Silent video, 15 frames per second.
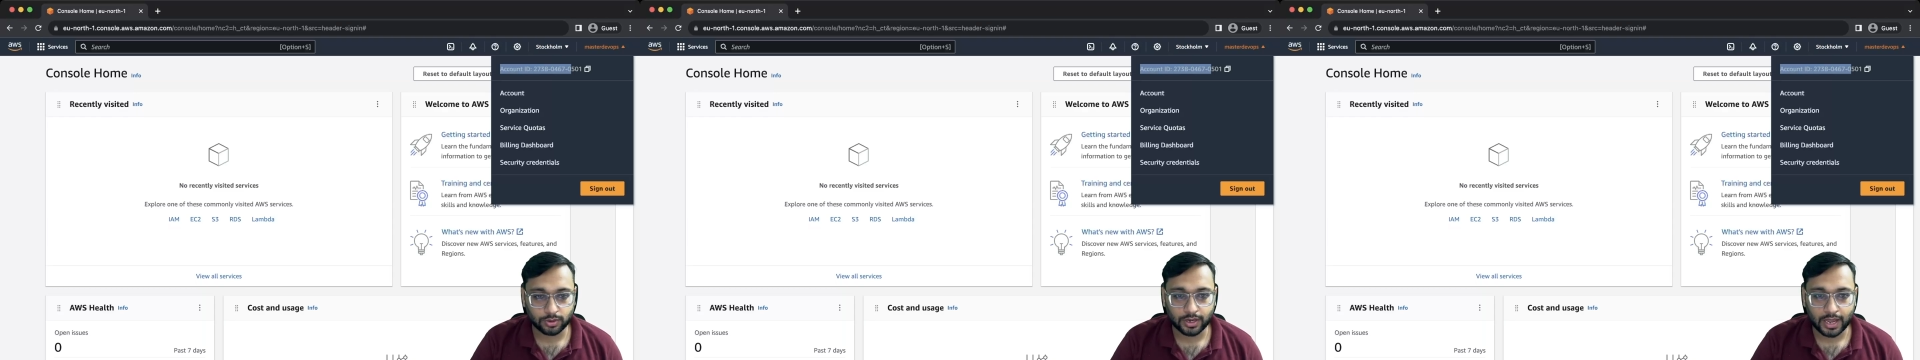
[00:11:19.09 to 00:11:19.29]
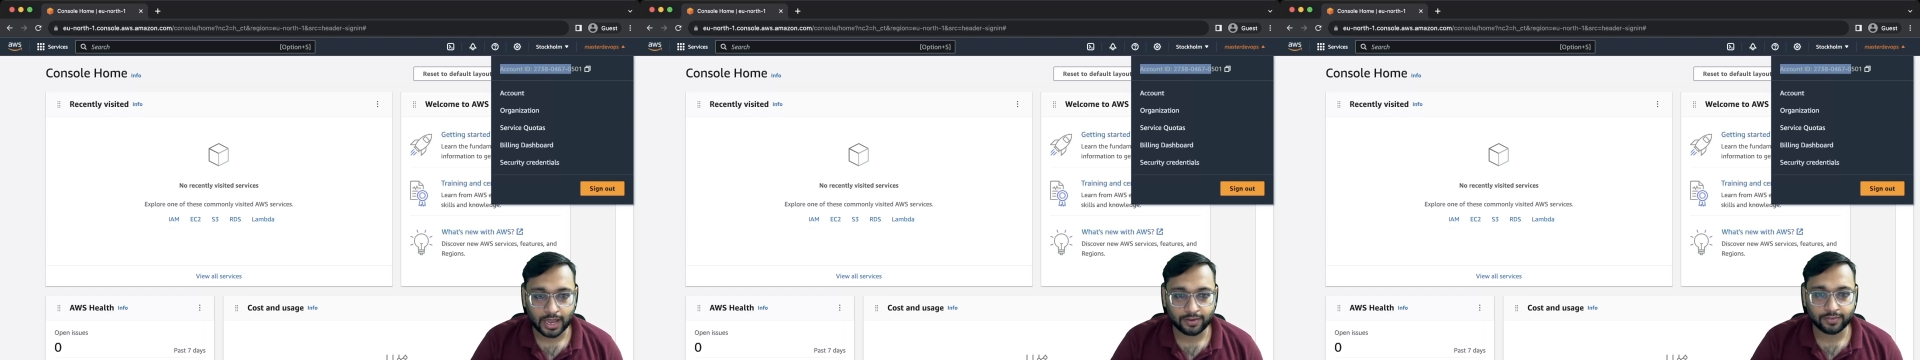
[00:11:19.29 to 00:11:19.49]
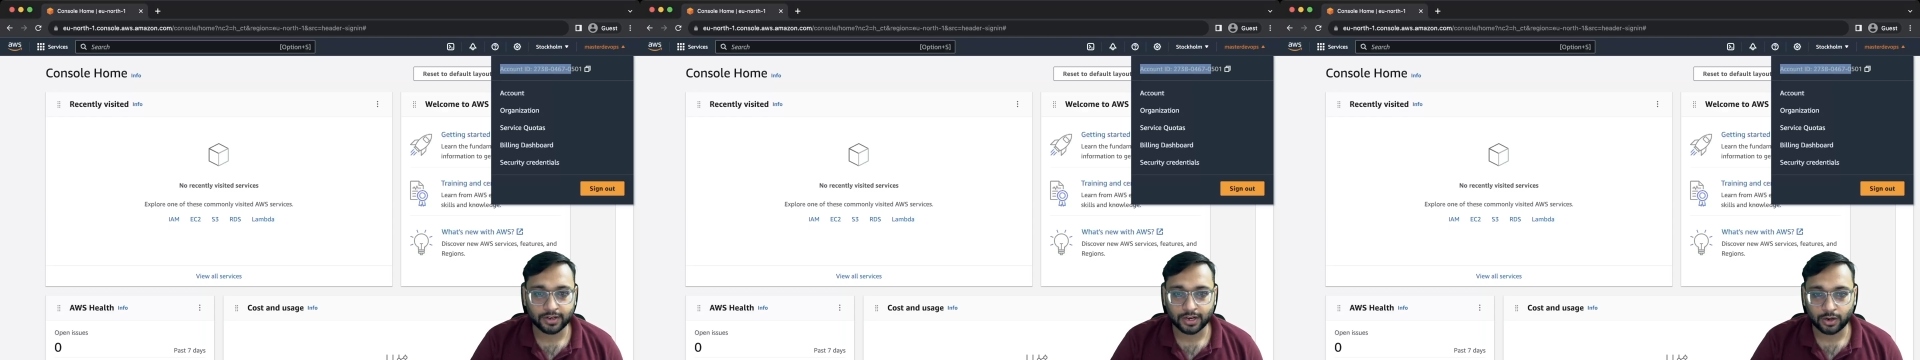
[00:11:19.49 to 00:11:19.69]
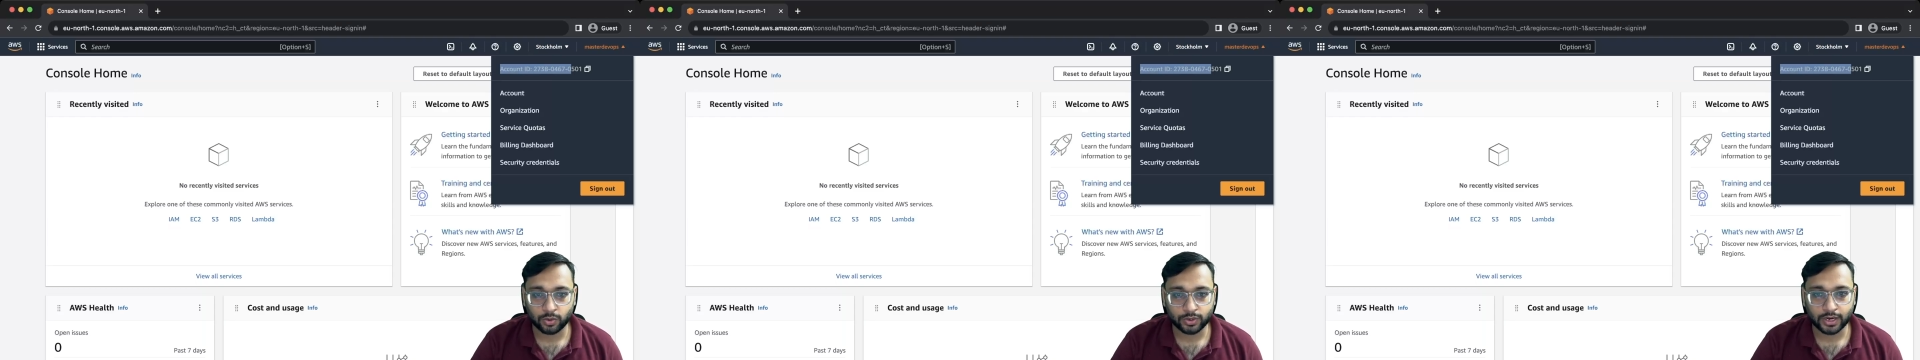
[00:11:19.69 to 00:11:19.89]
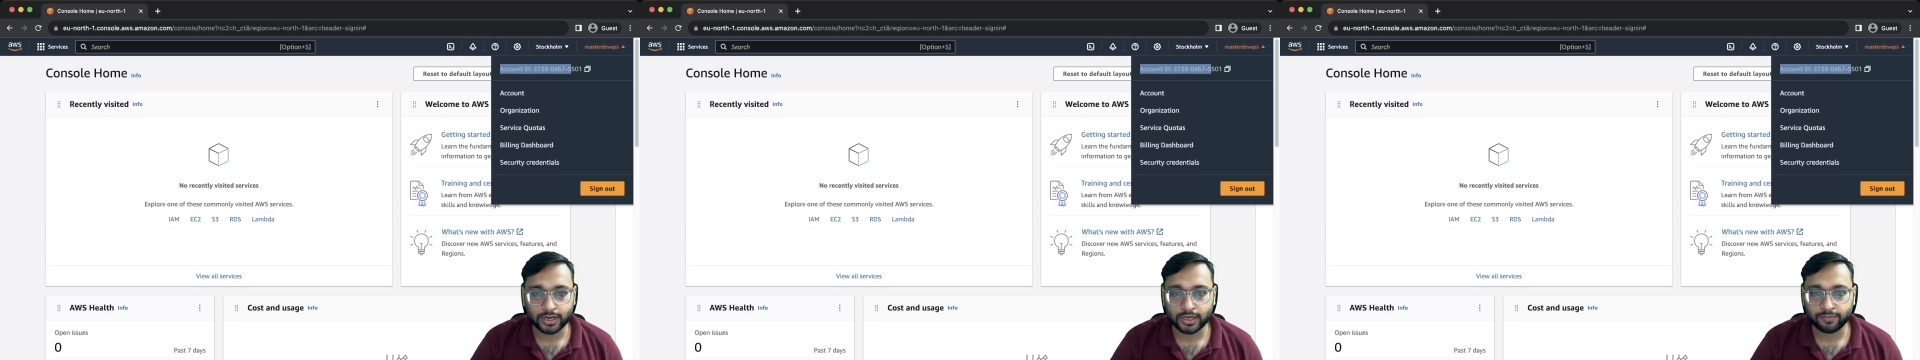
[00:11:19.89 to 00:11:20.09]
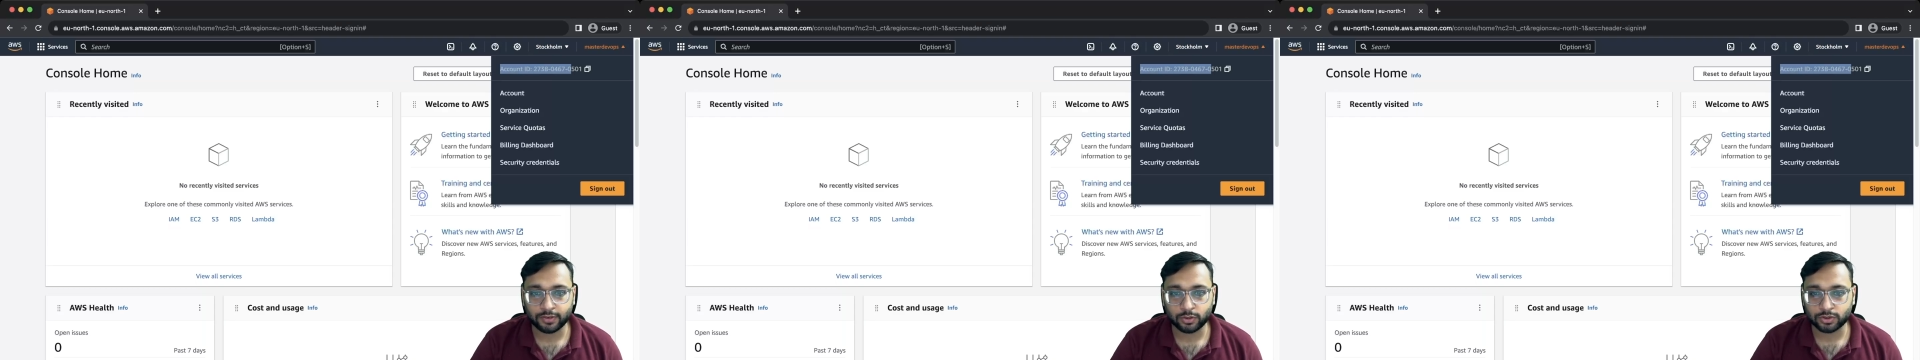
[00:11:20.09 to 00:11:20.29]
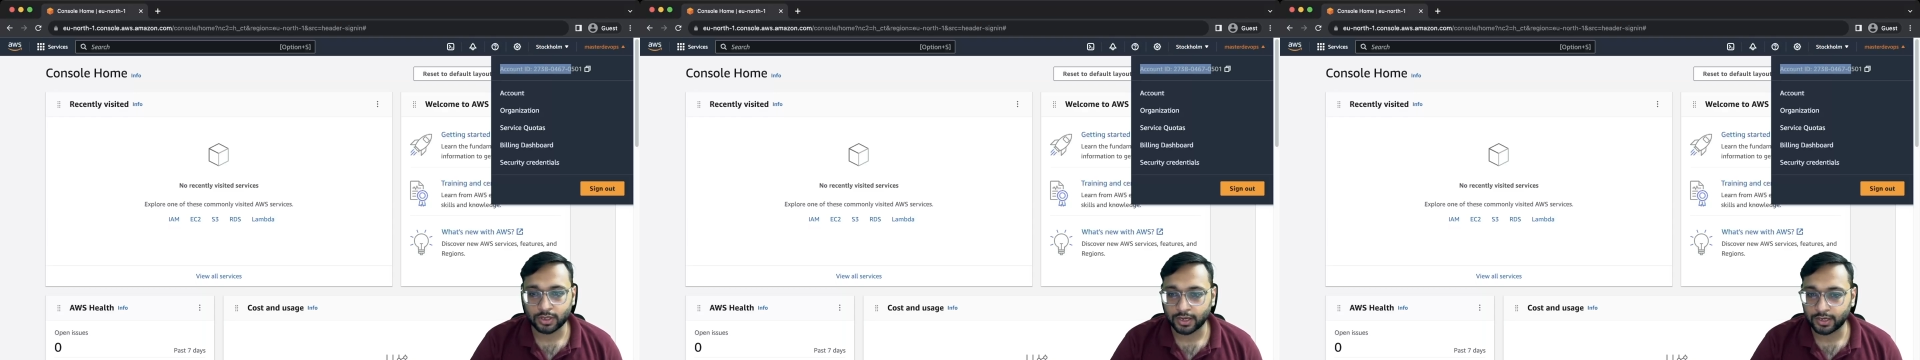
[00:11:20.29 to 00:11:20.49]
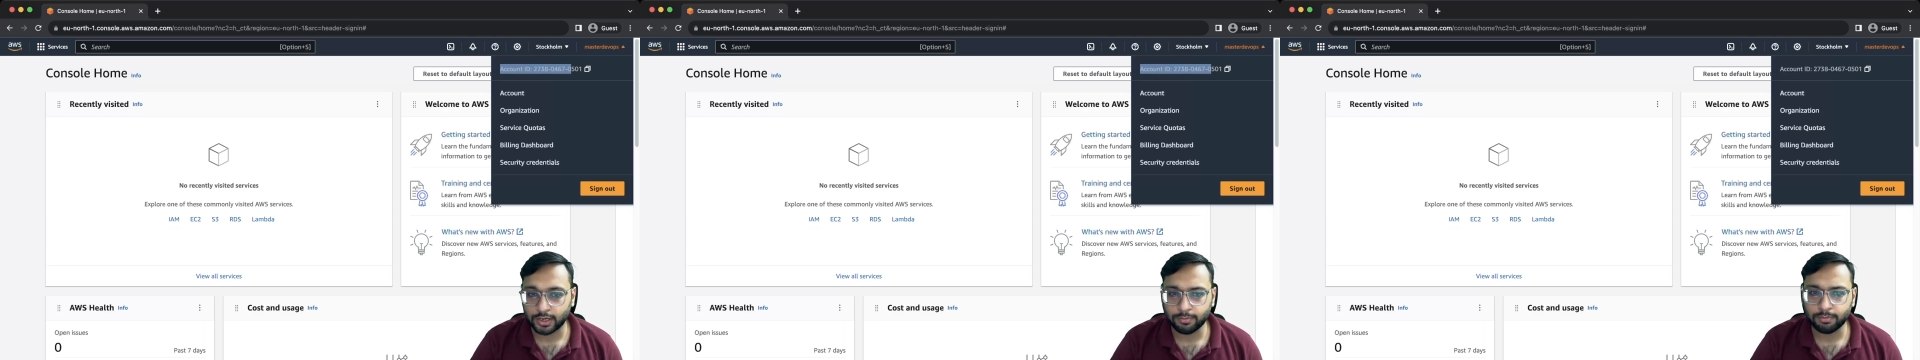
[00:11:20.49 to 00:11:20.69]
have an account ID when you
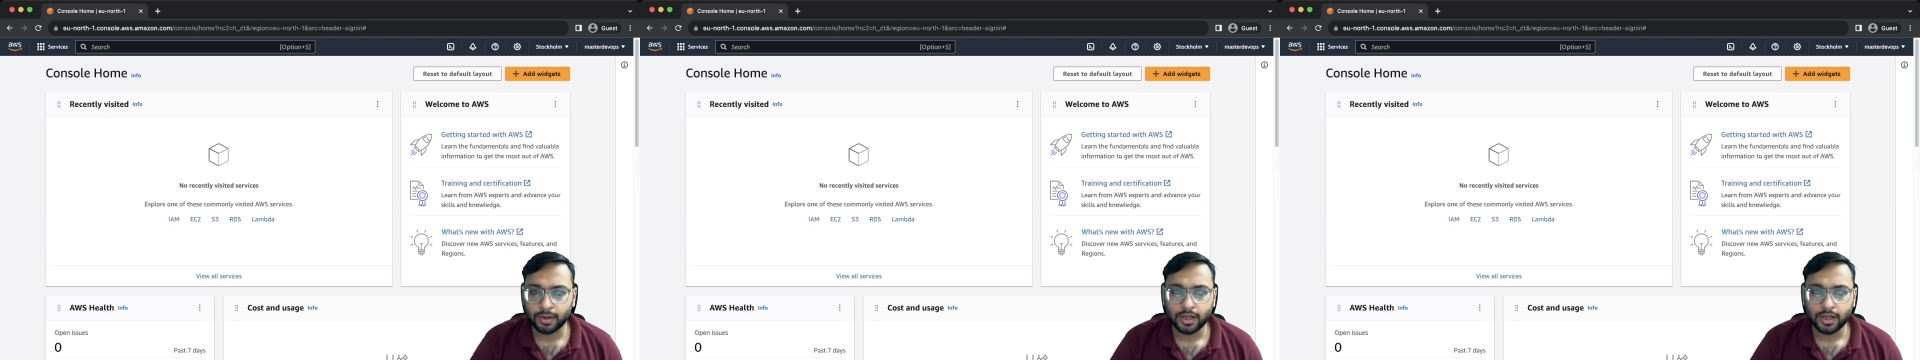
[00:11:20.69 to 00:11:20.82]
sign up.